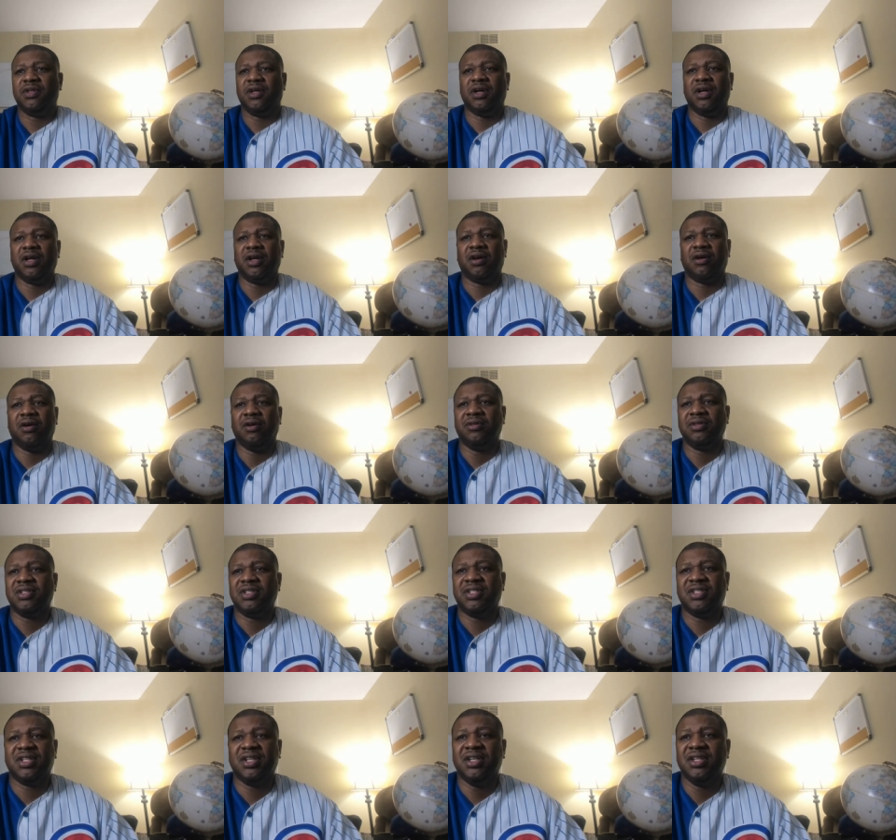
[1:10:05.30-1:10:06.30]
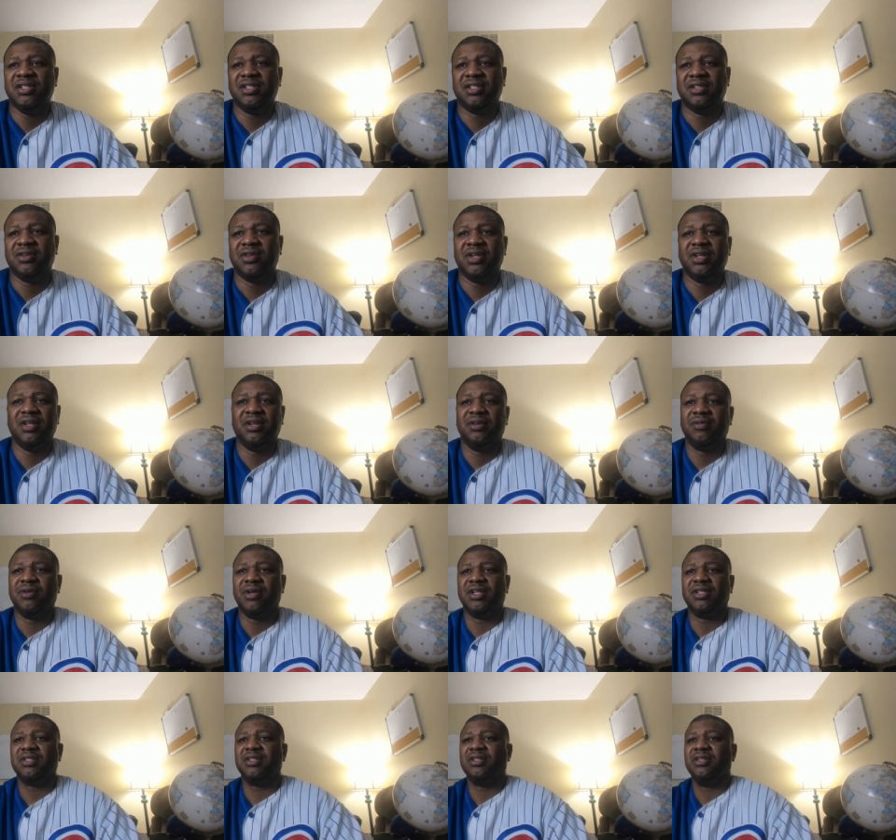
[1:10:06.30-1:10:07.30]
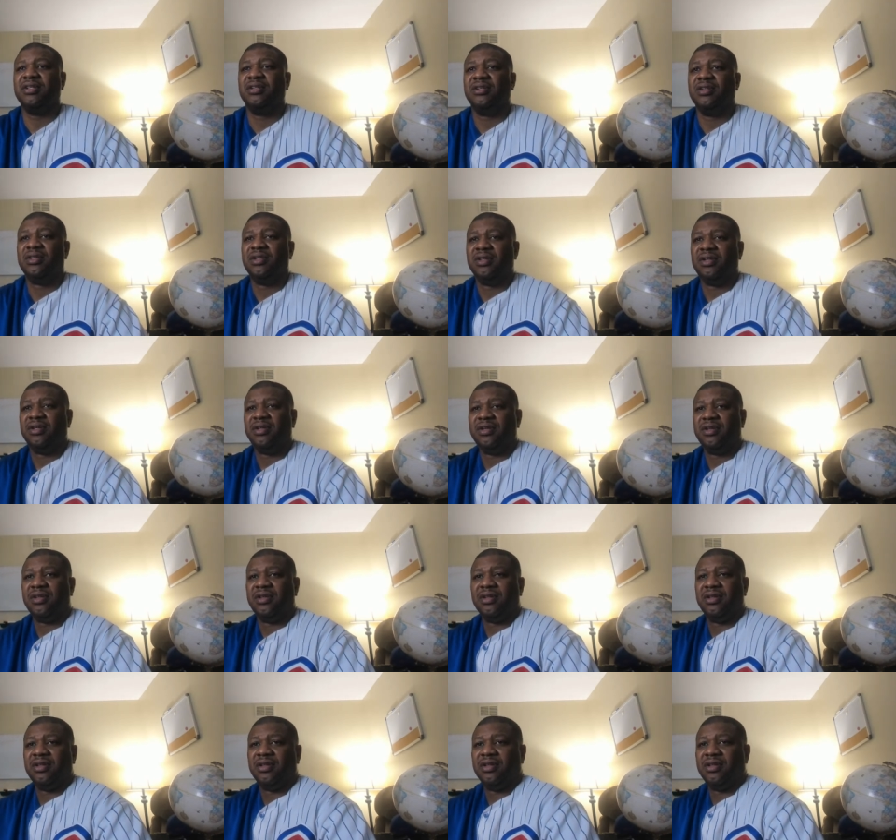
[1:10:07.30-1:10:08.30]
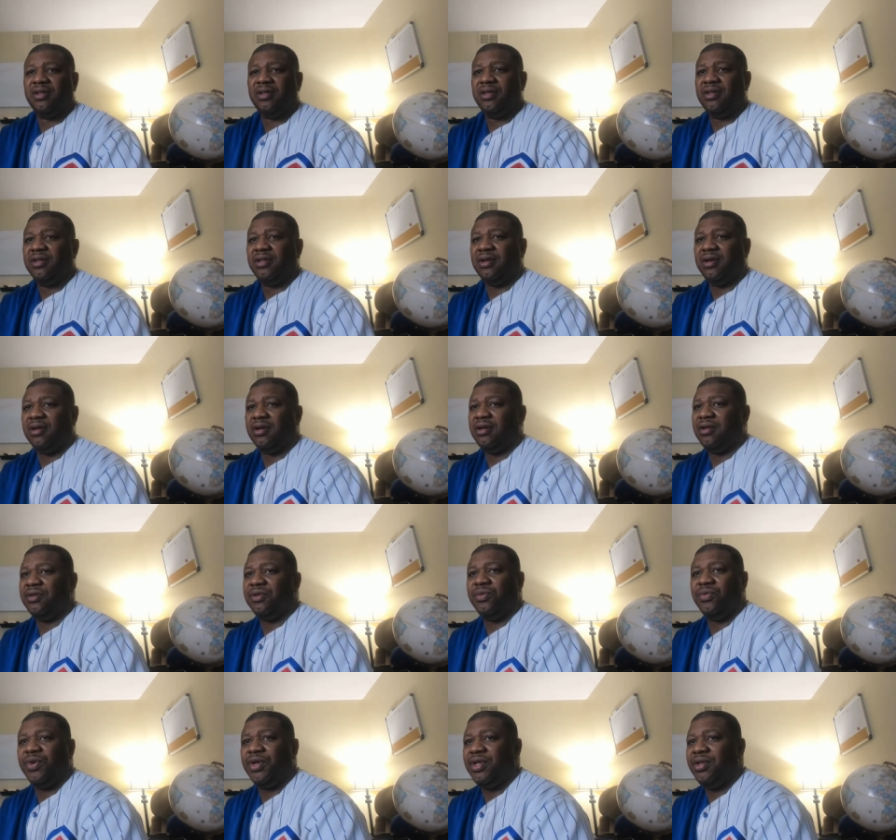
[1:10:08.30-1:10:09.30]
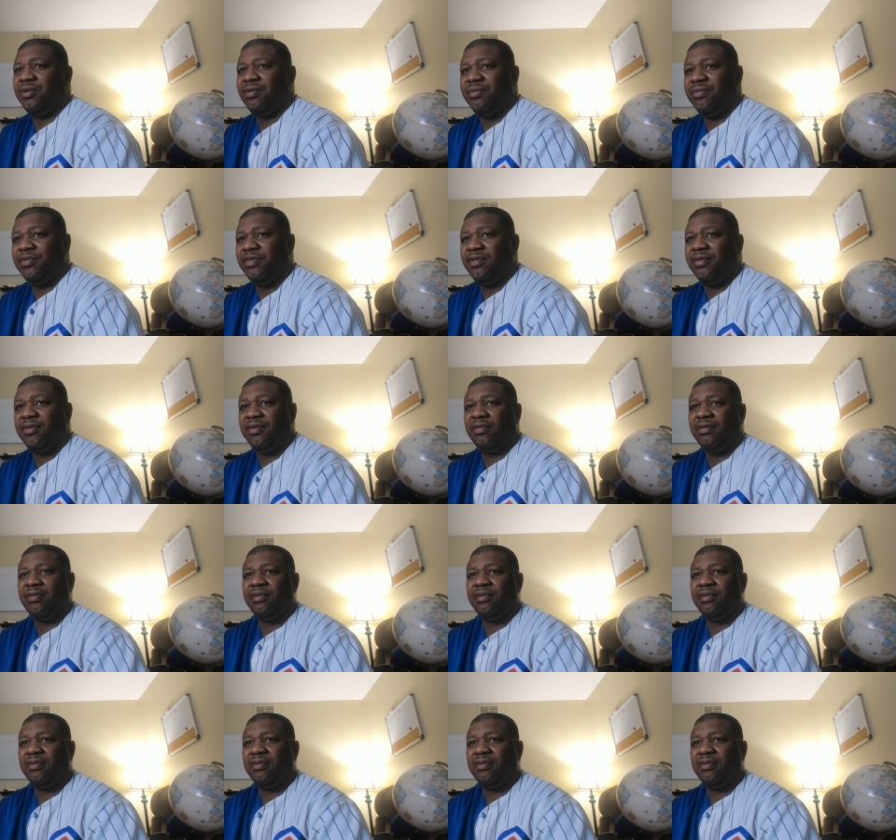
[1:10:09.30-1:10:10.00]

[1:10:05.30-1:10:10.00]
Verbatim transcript: Like all the sons are in there wrestling. All the Windhams.